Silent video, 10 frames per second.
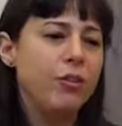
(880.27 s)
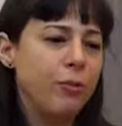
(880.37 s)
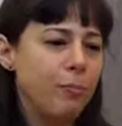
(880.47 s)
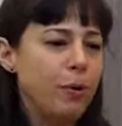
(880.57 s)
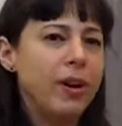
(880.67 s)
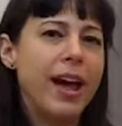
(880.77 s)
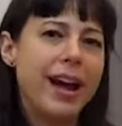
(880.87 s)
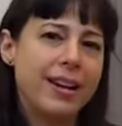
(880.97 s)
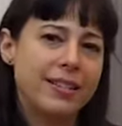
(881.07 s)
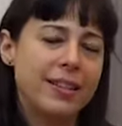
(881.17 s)
know, the book
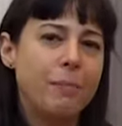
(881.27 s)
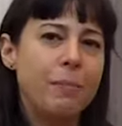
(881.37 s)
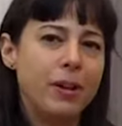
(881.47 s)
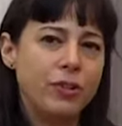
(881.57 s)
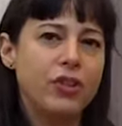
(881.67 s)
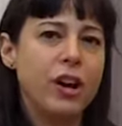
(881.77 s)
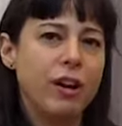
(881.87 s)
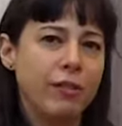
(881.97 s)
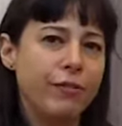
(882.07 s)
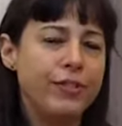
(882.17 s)
has a bunch
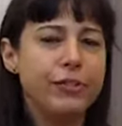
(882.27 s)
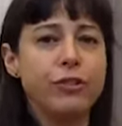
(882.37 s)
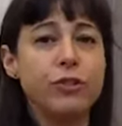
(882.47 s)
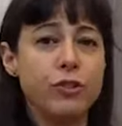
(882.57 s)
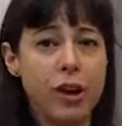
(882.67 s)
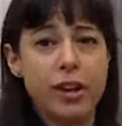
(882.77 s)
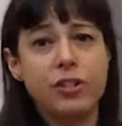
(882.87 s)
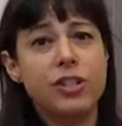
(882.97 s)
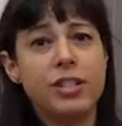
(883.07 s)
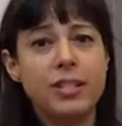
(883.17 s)
of different
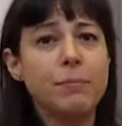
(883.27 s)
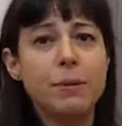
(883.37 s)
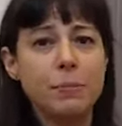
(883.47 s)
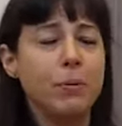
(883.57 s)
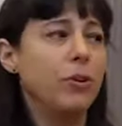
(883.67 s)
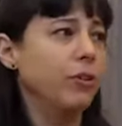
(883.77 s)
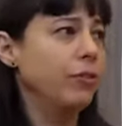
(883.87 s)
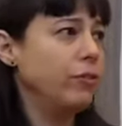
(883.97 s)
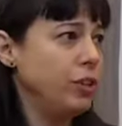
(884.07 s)
strategies that people